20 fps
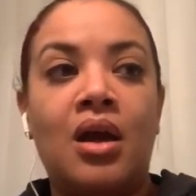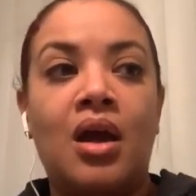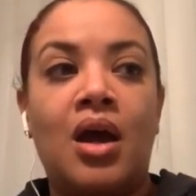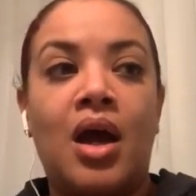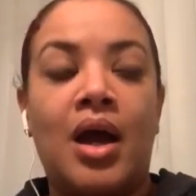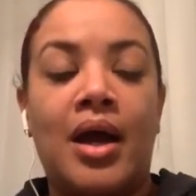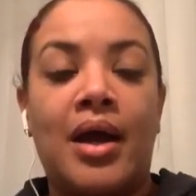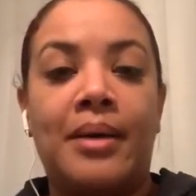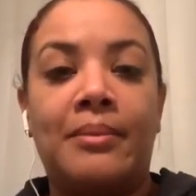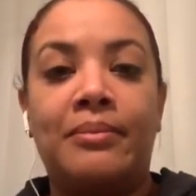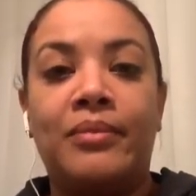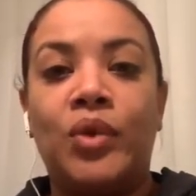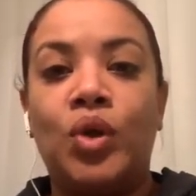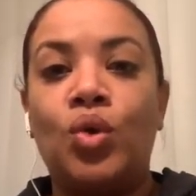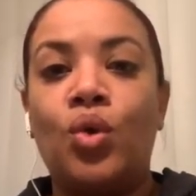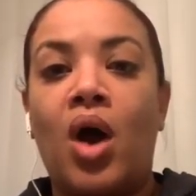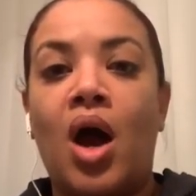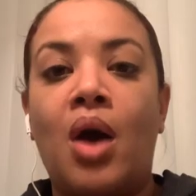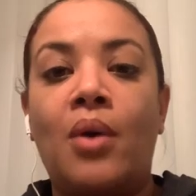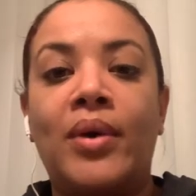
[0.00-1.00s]
Um, you
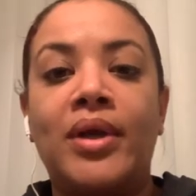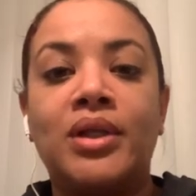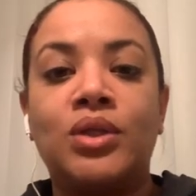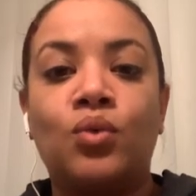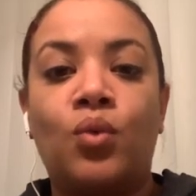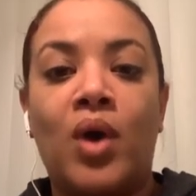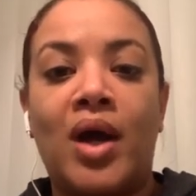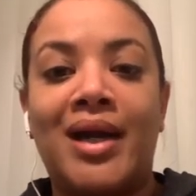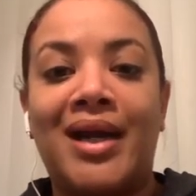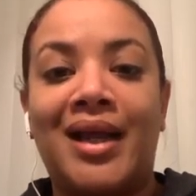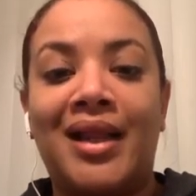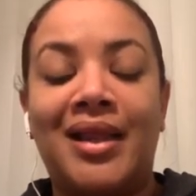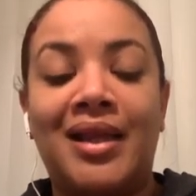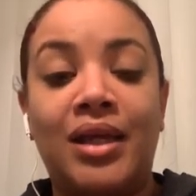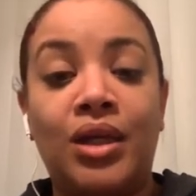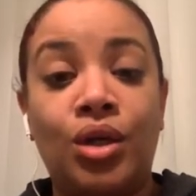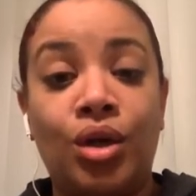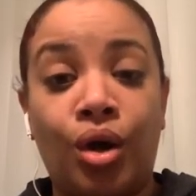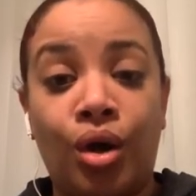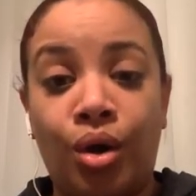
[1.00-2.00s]
always want to
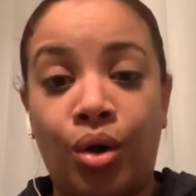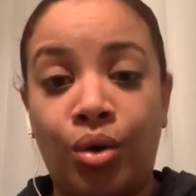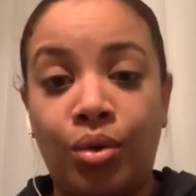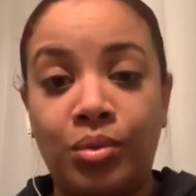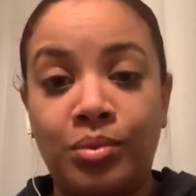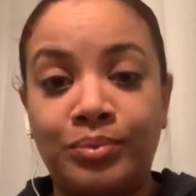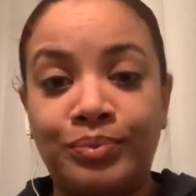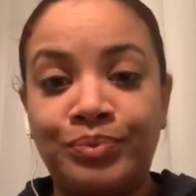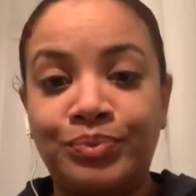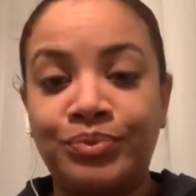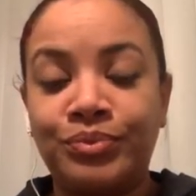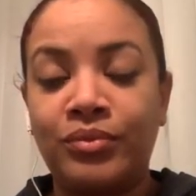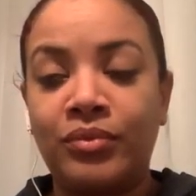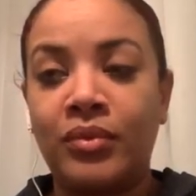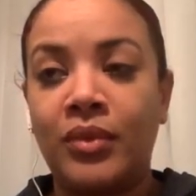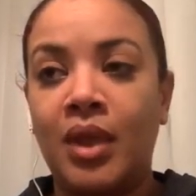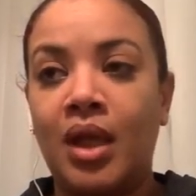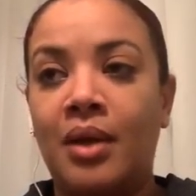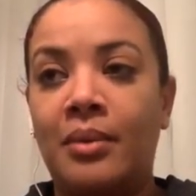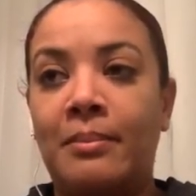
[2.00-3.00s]
clean your home
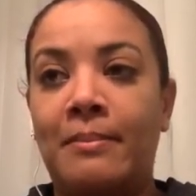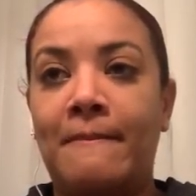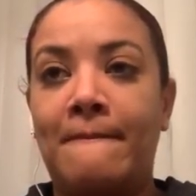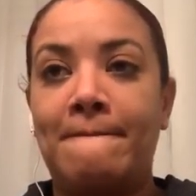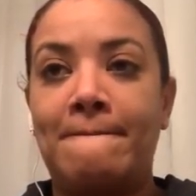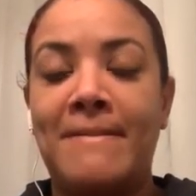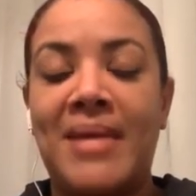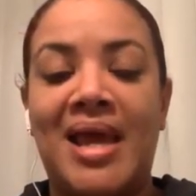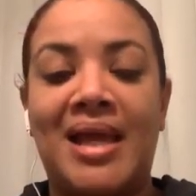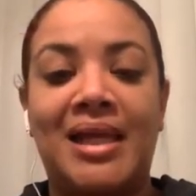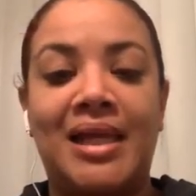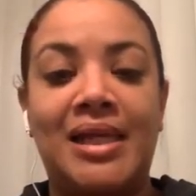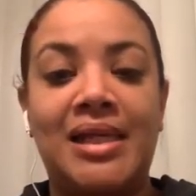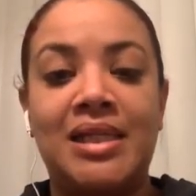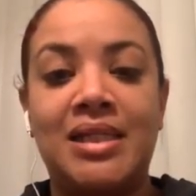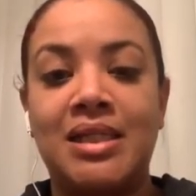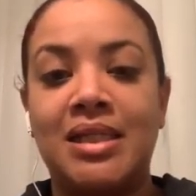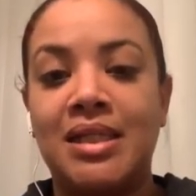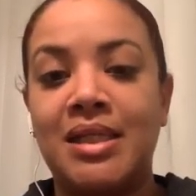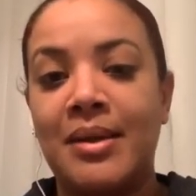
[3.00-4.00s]
at
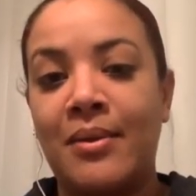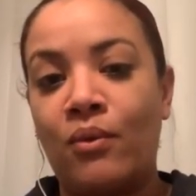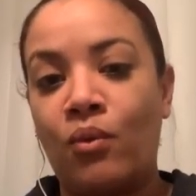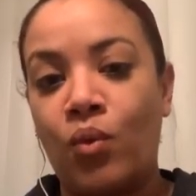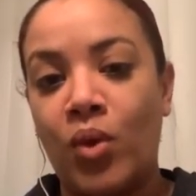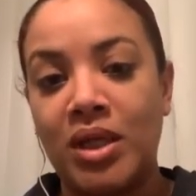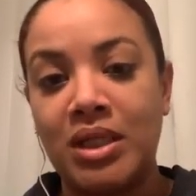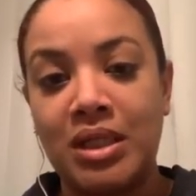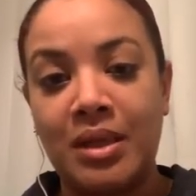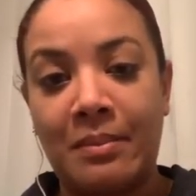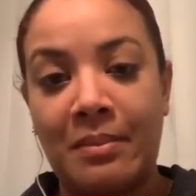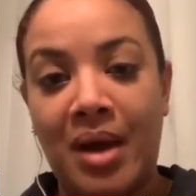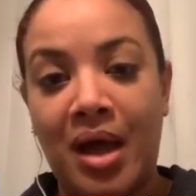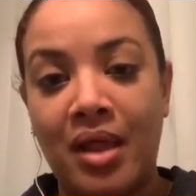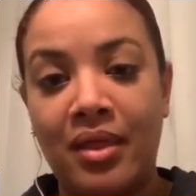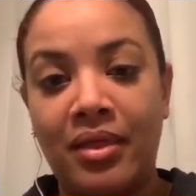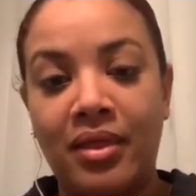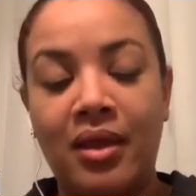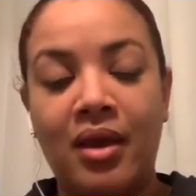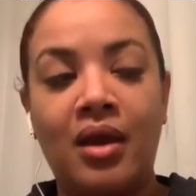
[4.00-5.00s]
least once a
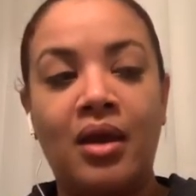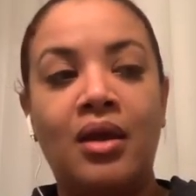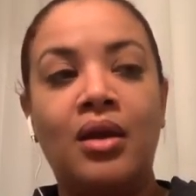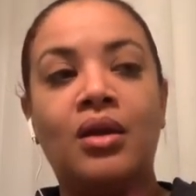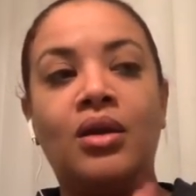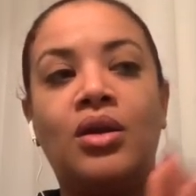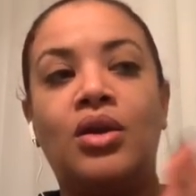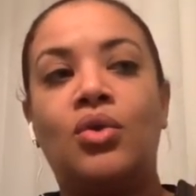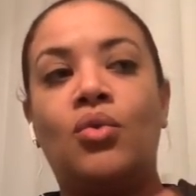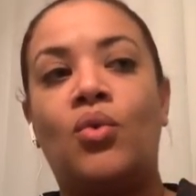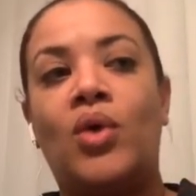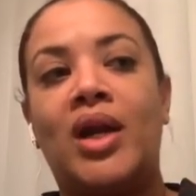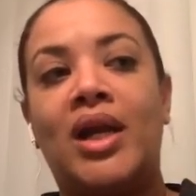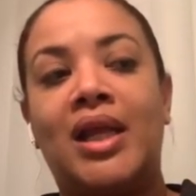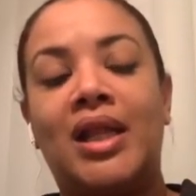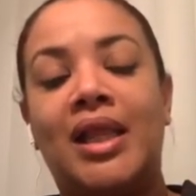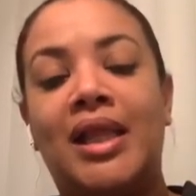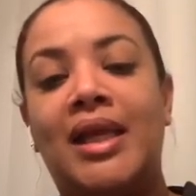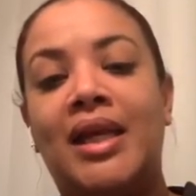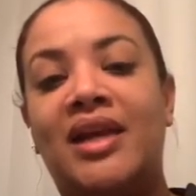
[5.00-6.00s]
month. You want to
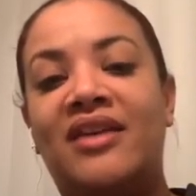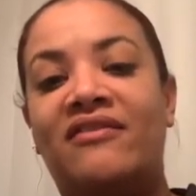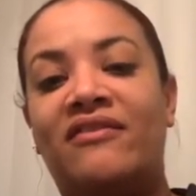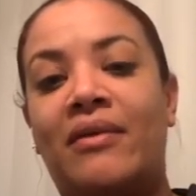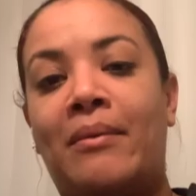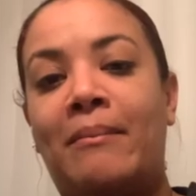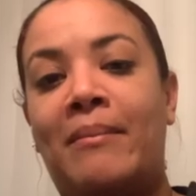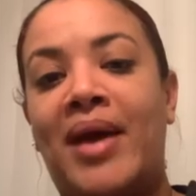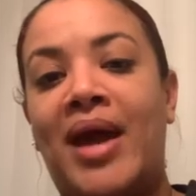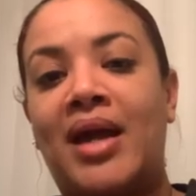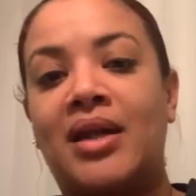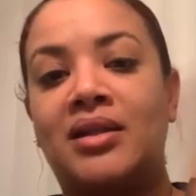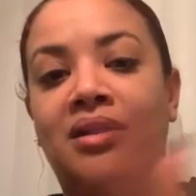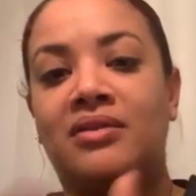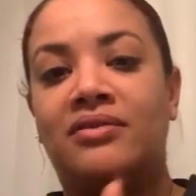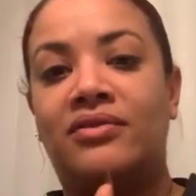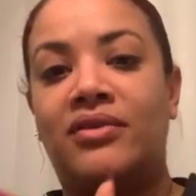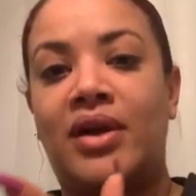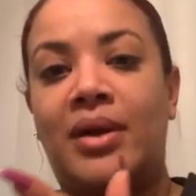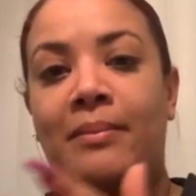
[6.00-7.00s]
clean it from back to
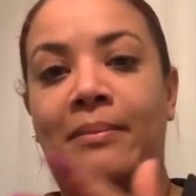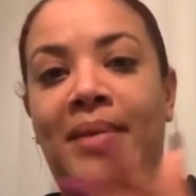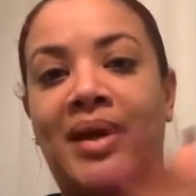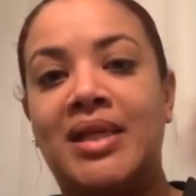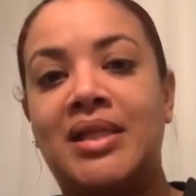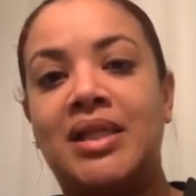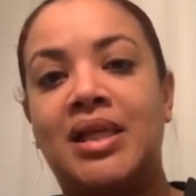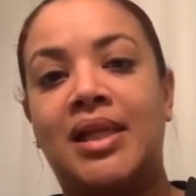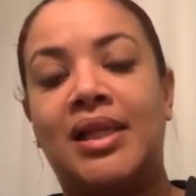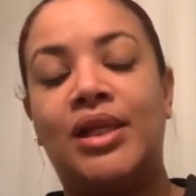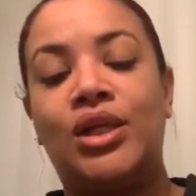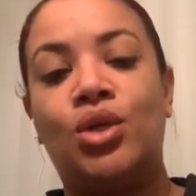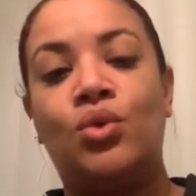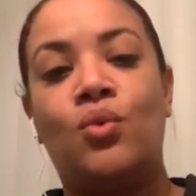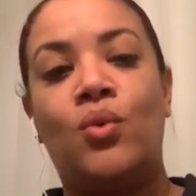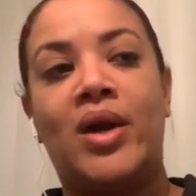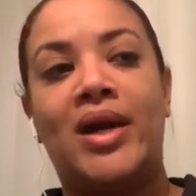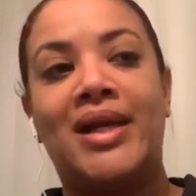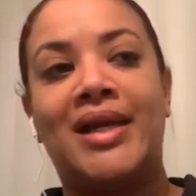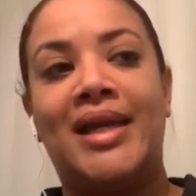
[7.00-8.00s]
front. Basically, you
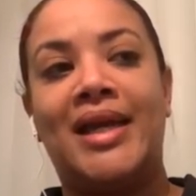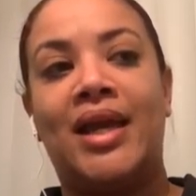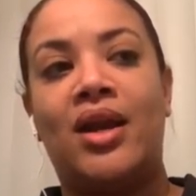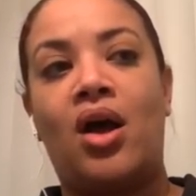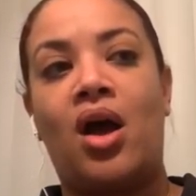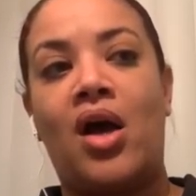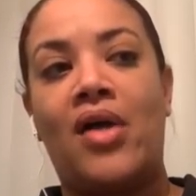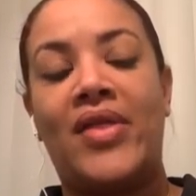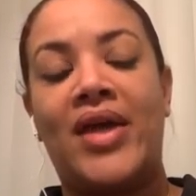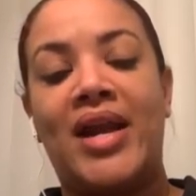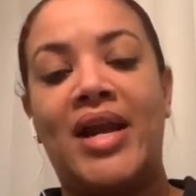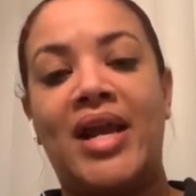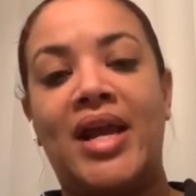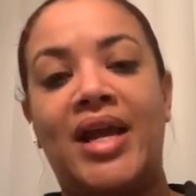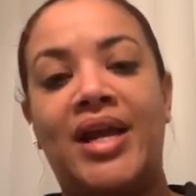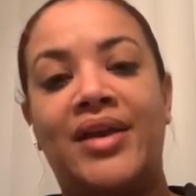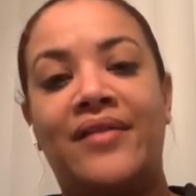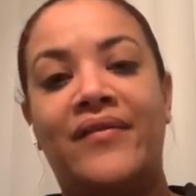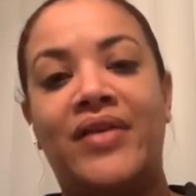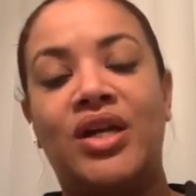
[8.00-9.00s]
want to get all that
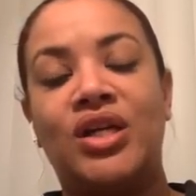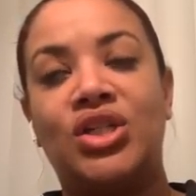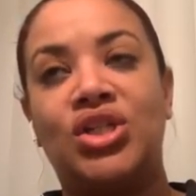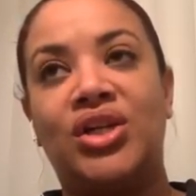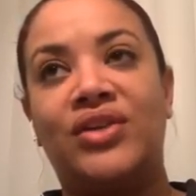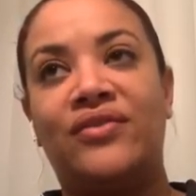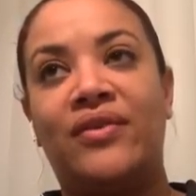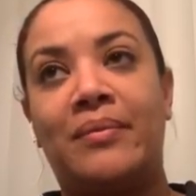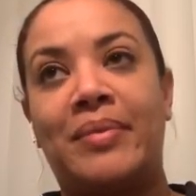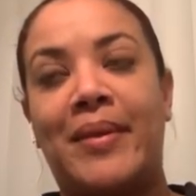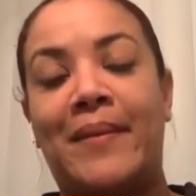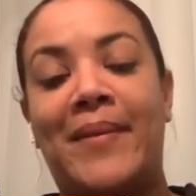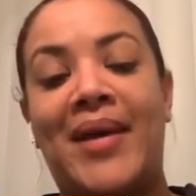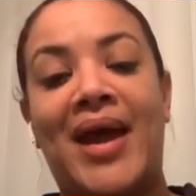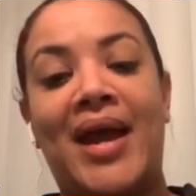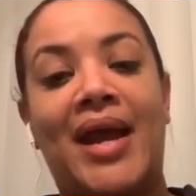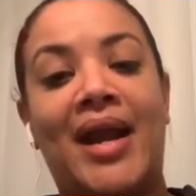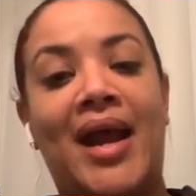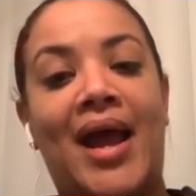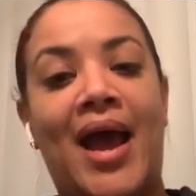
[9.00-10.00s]
negative energy from the
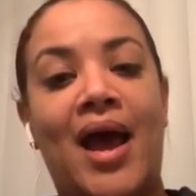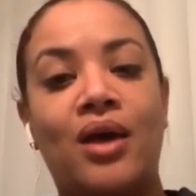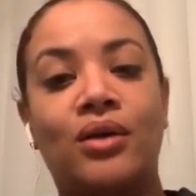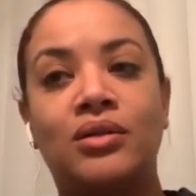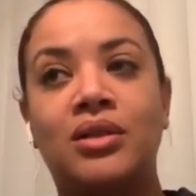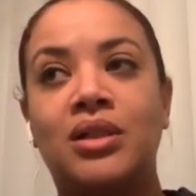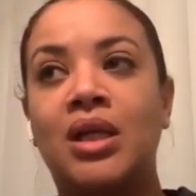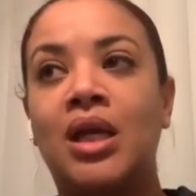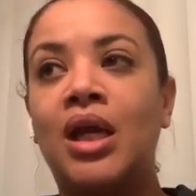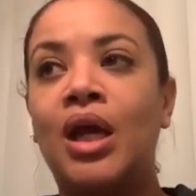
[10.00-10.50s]
back of the house